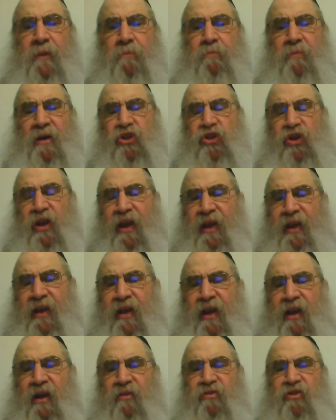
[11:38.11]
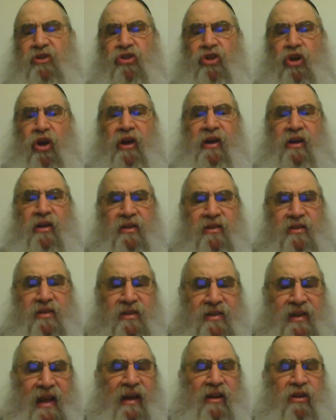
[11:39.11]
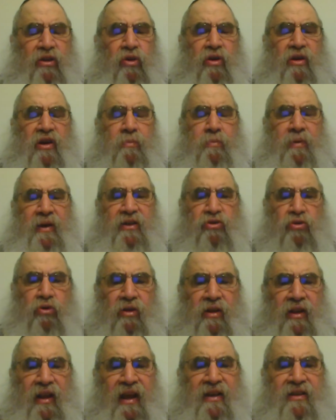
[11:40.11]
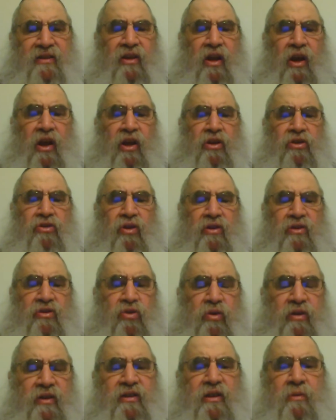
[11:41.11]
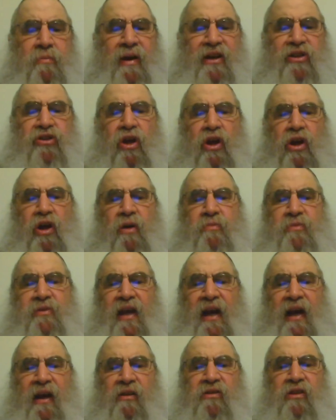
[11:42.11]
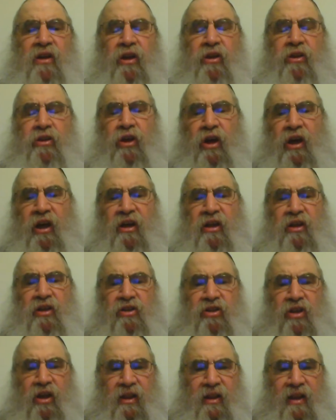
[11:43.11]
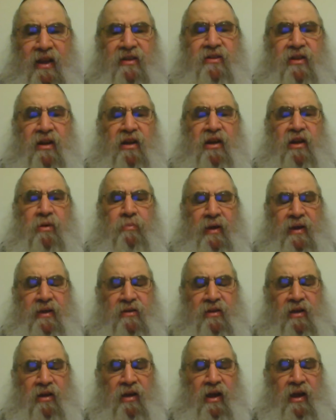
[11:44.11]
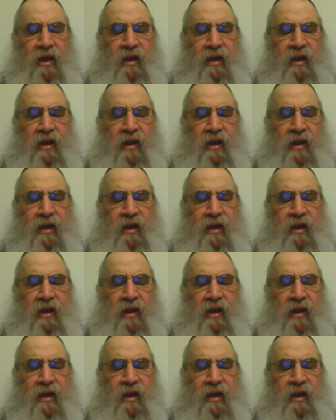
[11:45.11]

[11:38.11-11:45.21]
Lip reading: Mashainkin, if this oichel is exactly a kebetza or less, so as soon as the mashke comes out, the oichel is noch less than a kebetza,